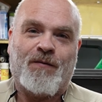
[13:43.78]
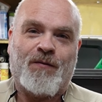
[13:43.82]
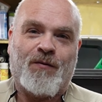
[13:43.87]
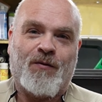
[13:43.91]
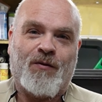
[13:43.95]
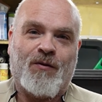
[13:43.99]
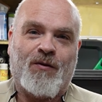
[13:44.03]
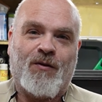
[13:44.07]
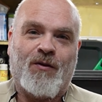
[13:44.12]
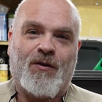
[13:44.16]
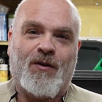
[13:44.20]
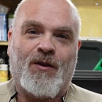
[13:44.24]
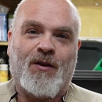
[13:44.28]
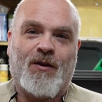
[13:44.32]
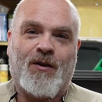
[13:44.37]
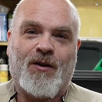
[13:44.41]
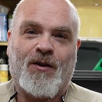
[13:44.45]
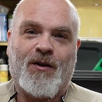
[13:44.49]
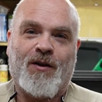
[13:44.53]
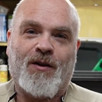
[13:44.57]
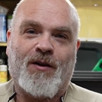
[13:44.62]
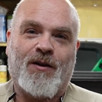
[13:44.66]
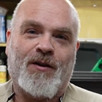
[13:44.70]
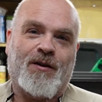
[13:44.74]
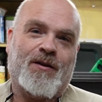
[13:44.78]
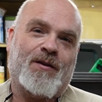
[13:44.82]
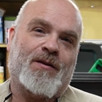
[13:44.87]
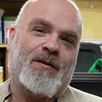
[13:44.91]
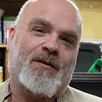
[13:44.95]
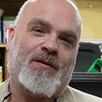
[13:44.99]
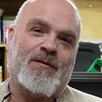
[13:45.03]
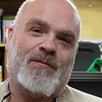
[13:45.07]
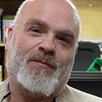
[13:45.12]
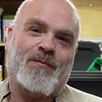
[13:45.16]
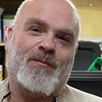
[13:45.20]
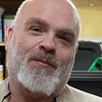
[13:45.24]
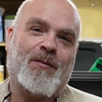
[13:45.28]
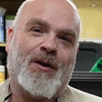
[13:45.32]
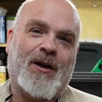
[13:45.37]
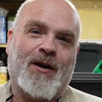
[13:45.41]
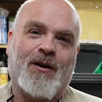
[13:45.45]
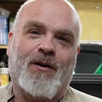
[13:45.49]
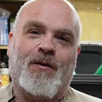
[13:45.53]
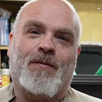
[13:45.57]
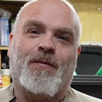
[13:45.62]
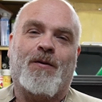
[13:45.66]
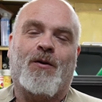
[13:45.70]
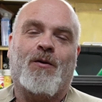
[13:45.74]
the
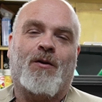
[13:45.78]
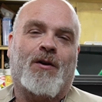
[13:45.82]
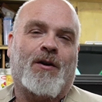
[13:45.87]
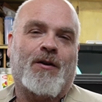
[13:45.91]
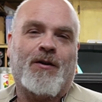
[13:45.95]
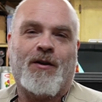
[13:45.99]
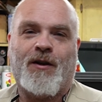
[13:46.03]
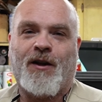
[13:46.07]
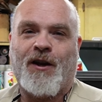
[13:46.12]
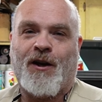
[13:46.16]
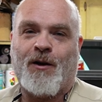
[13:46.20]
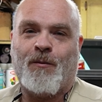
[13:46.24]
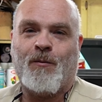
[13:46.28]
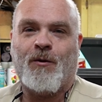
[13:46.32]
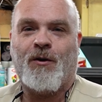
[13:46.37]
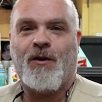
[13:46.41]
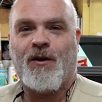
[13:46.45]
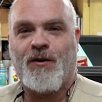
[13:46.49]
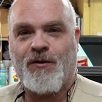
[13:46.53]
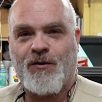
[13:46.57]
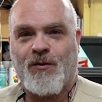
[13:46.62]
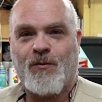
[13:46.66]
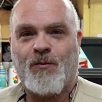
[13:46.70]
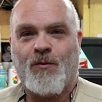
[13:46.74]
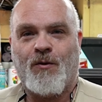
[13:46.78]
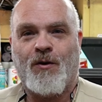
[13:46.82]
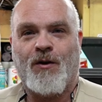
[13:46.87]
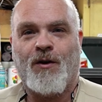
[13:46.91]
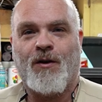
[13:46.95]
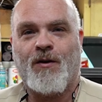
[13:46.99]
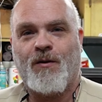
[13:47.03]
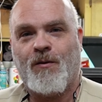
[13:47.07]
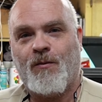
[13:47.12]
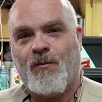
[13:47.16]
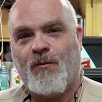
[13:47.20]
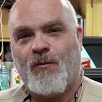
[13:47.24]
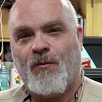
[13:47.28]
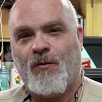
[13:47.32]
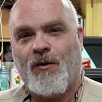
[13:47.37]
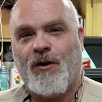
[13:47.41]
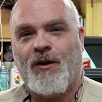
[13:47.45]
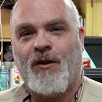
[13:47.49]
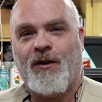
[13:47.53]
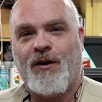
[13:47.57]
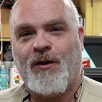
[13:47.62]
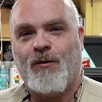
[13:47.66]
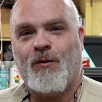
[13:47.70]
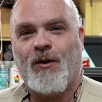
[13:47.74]
microphone on the camera doesn't work
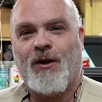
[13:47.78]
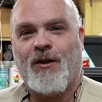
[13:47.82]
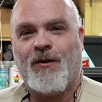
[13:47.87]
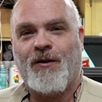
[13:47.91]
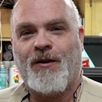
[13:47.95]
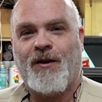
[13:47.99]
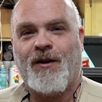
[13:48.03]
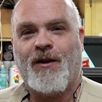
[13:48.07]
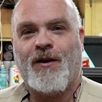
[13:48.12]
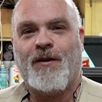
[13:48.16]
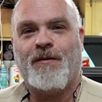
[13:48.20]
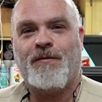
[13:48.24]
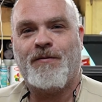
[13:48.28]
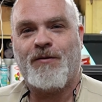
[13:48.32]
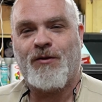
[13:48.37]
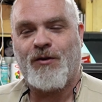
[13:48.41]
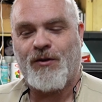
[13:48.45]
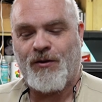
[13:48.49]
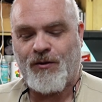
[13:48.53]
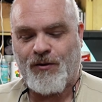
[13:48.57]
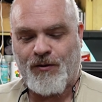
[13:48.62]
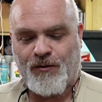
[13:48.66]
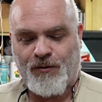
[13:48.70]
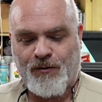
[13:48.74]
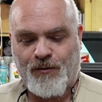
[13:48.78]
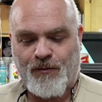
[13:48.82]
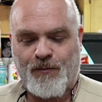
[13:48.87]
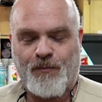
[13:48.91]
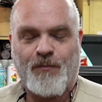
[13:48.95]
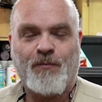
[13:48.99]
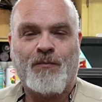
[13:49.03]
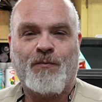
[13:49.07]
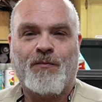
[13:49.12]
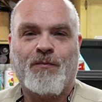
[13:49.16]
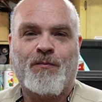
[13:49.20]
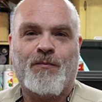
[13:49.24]
really well enough to